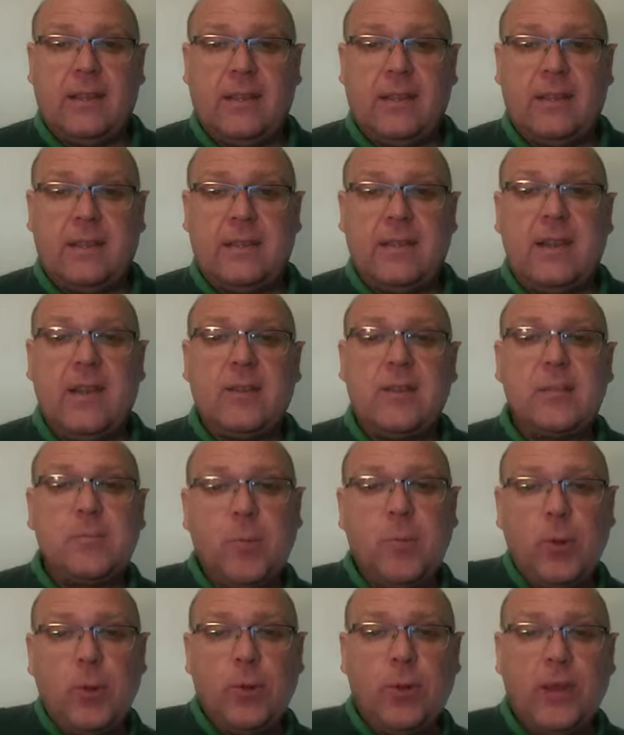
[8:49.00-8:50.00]
It's no
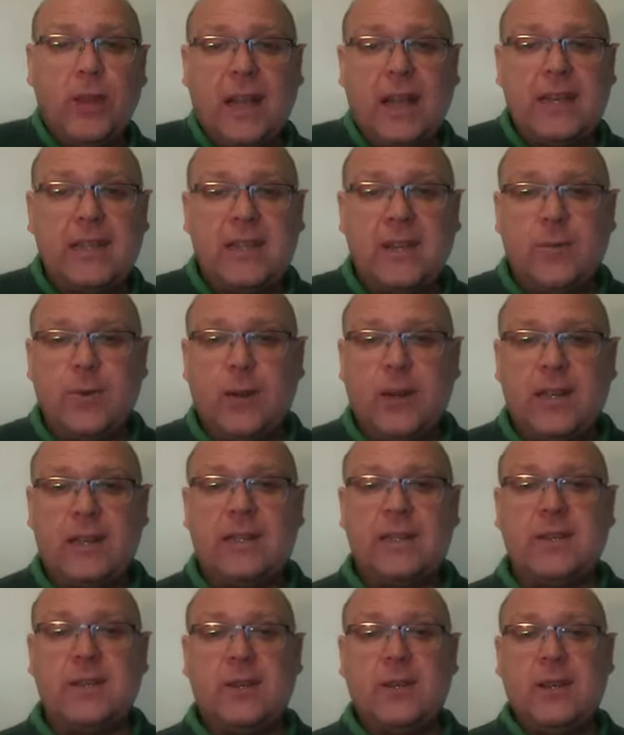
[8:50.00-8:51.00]
small thing, is it really,
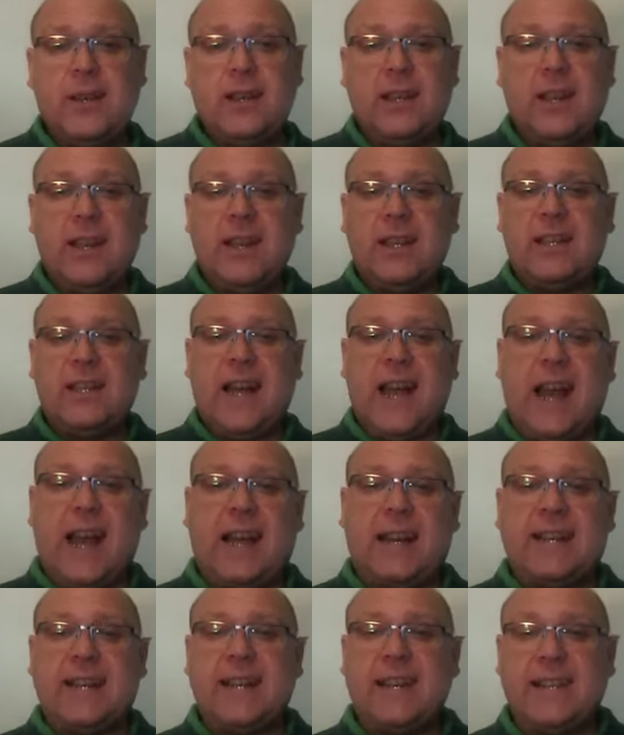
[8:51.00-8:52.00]
to
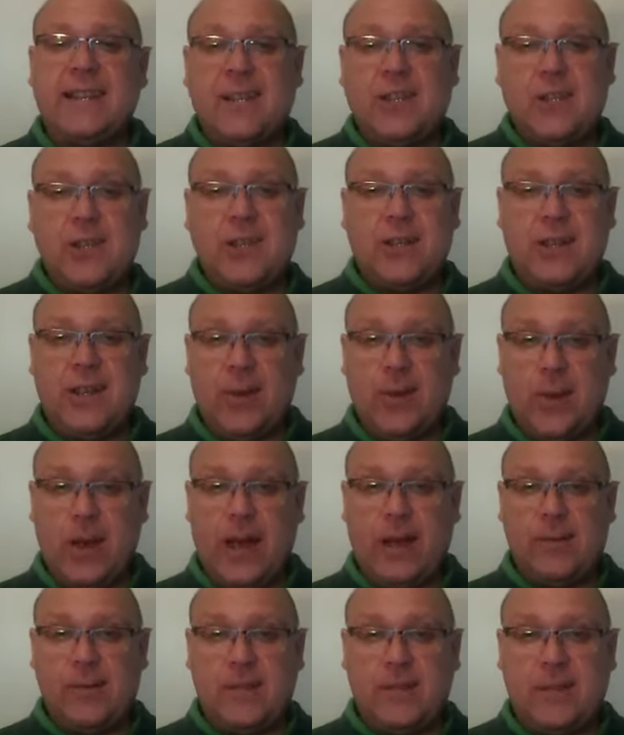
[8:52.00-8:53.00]
add an addition to your
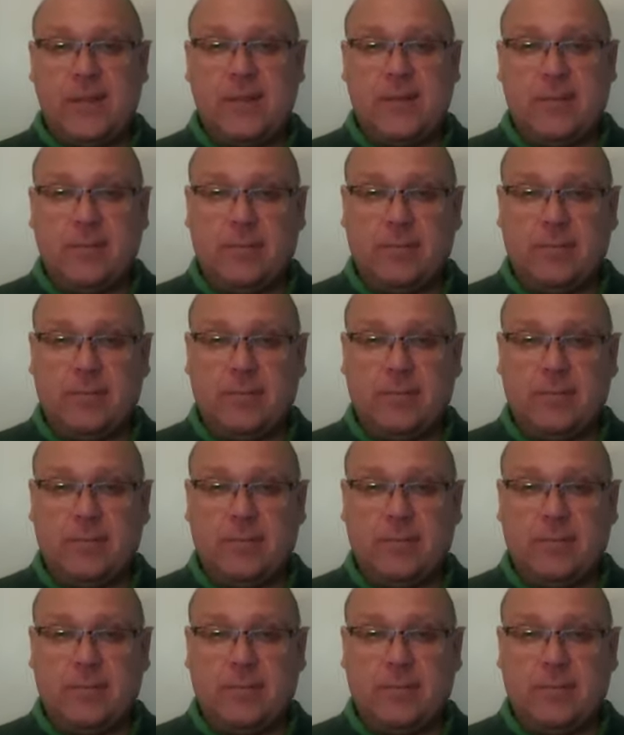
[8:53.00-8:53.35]
house.